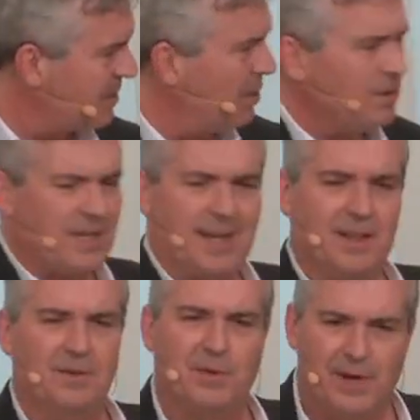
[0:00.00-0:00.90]
title
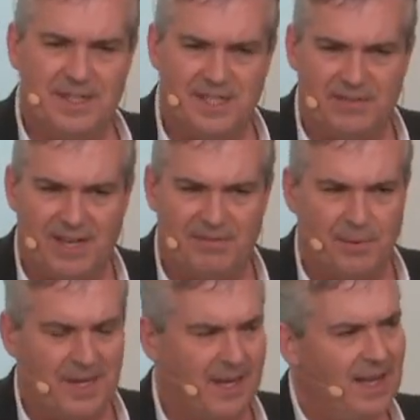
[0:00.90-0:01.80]
of creativity for
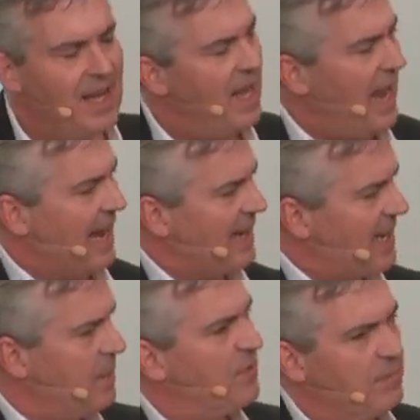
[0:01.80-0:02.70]
me. And that
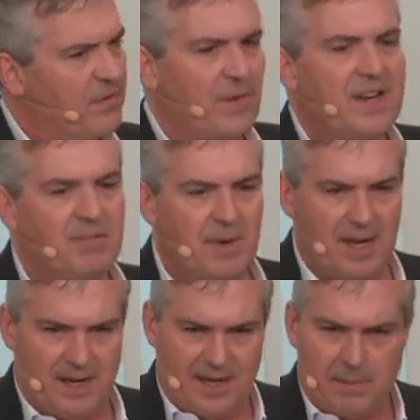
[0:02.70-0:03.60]
came from a friend of mine
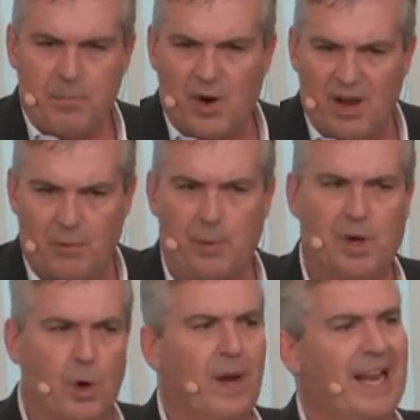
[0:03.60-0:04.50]
in improv. We were
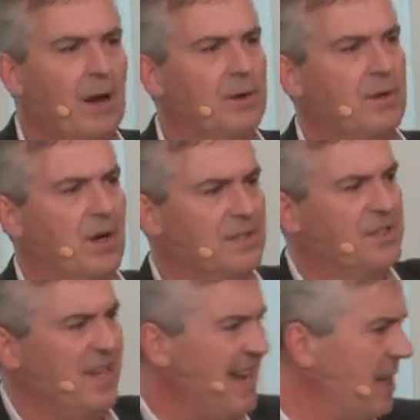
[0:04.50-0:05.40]
going out on
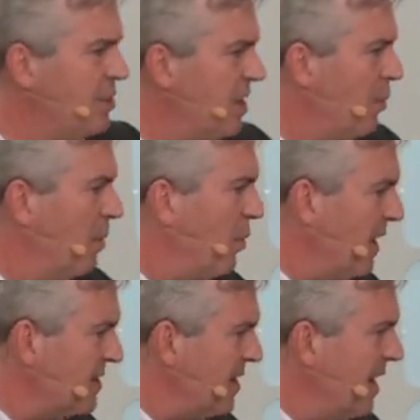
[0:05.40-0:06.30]
stage at one point in
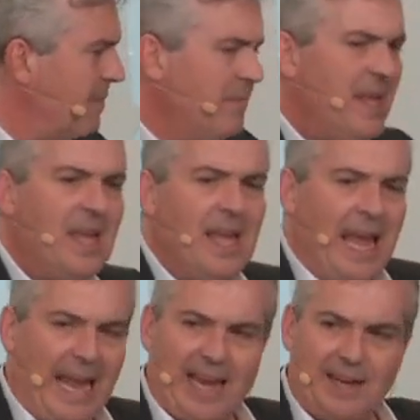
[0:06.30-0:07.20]
time
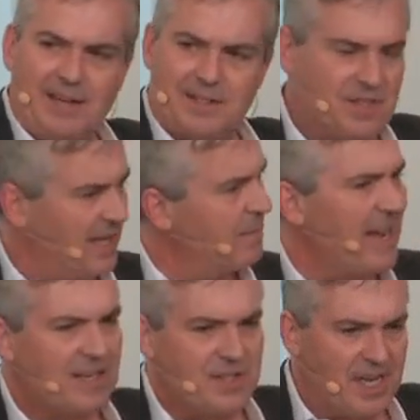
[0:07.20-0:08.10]
and sitting
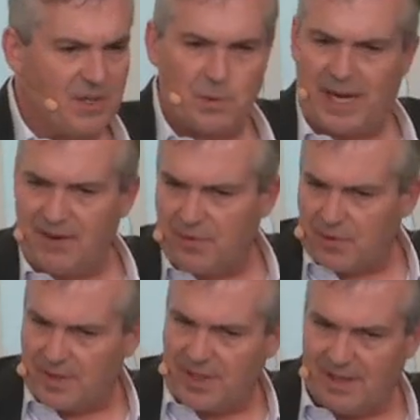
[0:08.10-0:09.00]
backstage waiting for
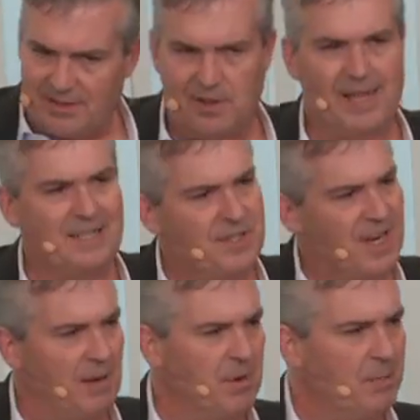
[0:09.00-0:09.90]
the lights to
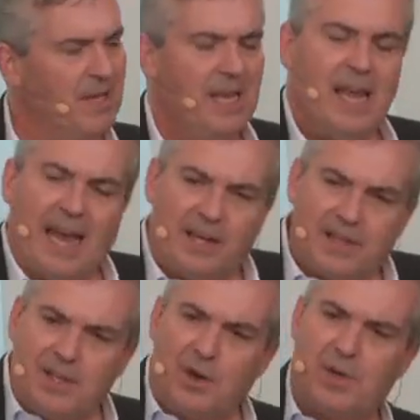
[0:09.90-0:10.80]
come up. And he
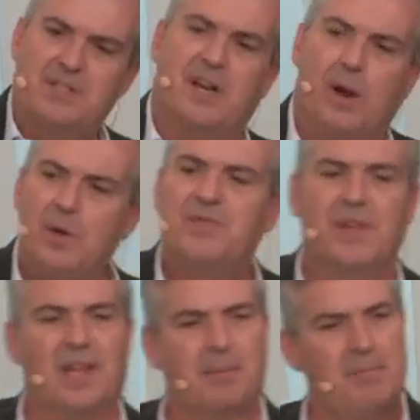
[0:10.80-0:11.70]
leaned over and he said, I always feel
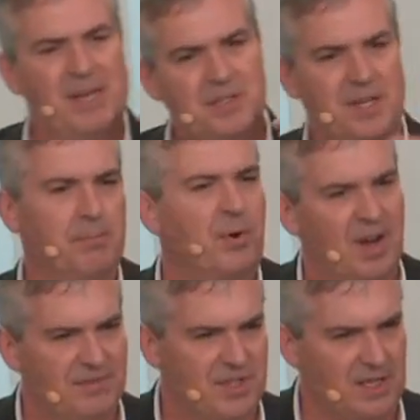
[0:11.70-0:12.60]
like my best
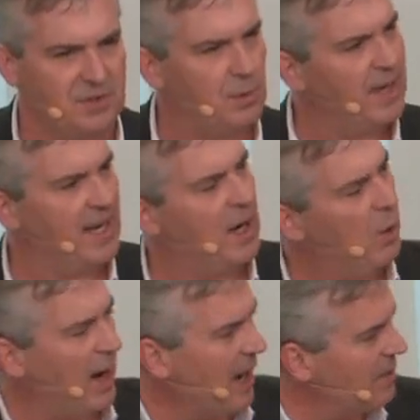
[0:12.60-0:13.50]
improv scenes are when I go
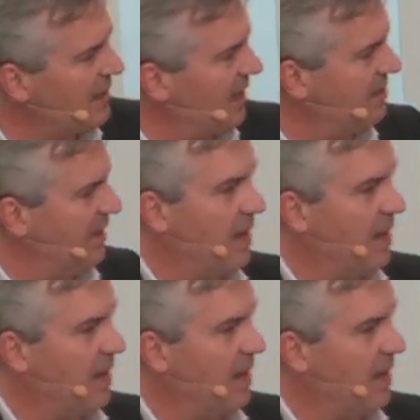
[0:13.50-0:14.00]
out and I think, I